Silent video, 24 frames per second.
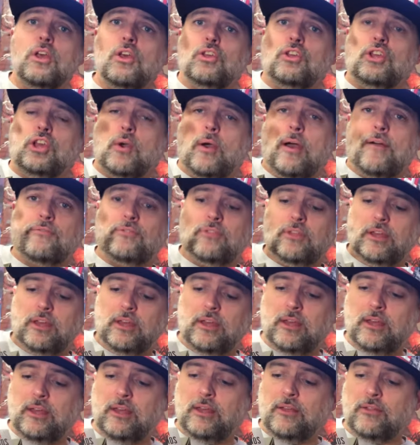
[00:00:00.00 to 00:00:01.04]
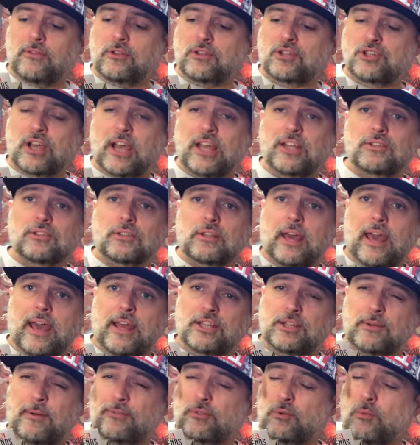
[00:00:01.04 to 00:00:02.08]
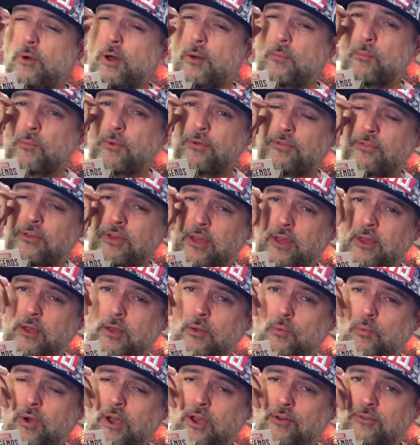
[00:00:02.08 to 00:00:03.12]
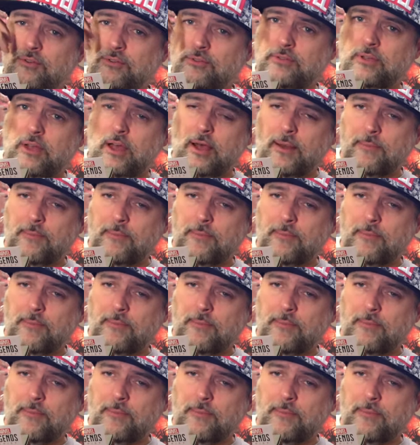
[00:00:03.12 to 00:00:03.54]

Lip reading: you have the change of the head. You have the one with the where his